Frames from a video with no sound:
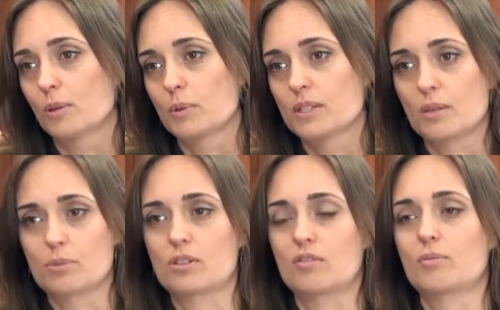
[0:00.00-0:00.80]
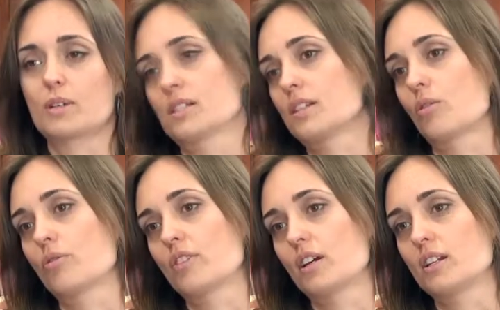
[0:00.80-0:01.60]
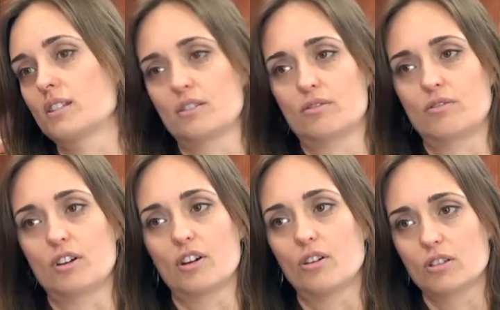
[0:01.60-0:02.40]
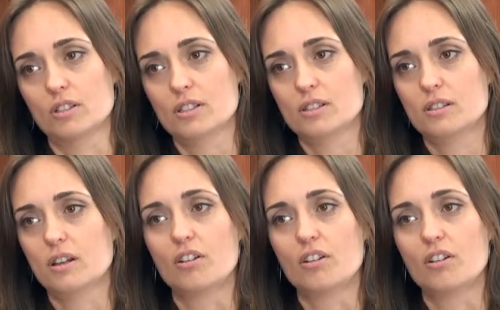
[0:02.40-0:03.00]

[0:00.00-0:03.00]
a perception of myself that isn't very honest.